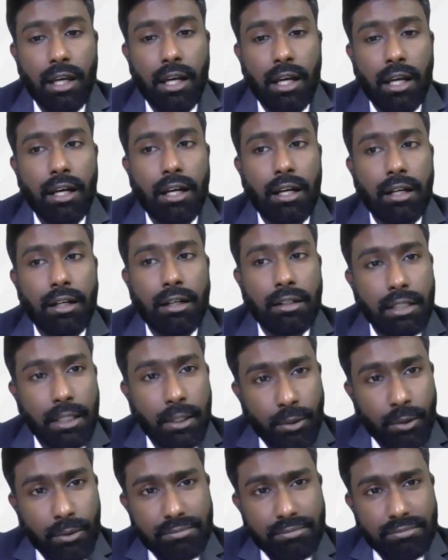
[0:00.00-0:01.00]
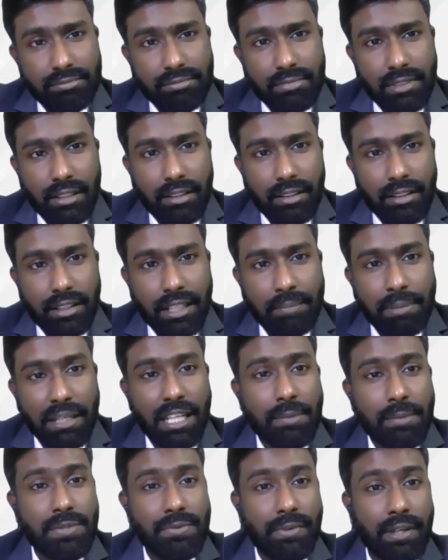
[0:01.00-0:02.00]
it
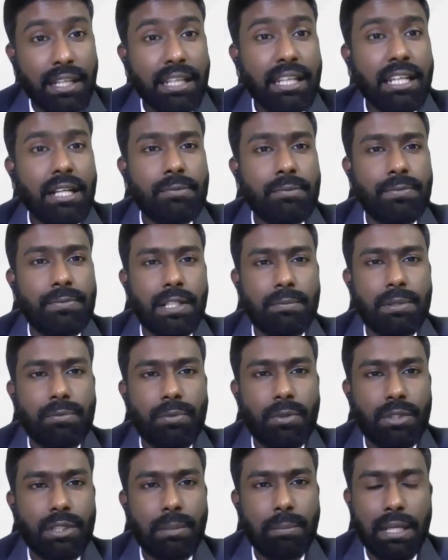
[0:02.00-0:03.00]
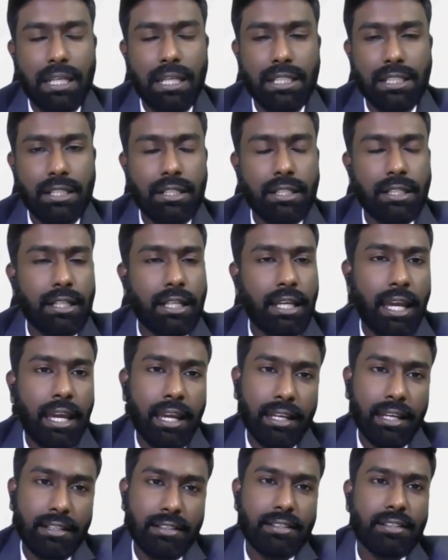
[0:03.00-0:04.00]
becomes very comfortable for the patient
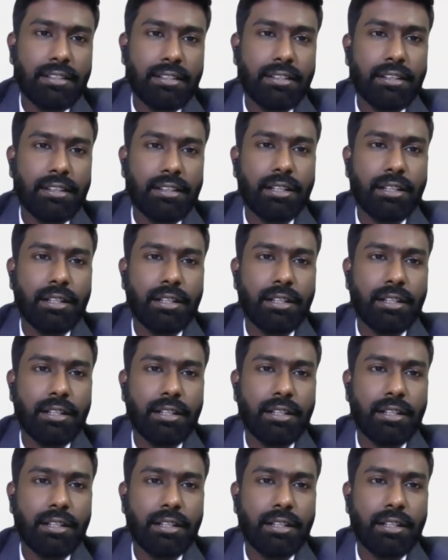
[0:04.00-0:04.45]
and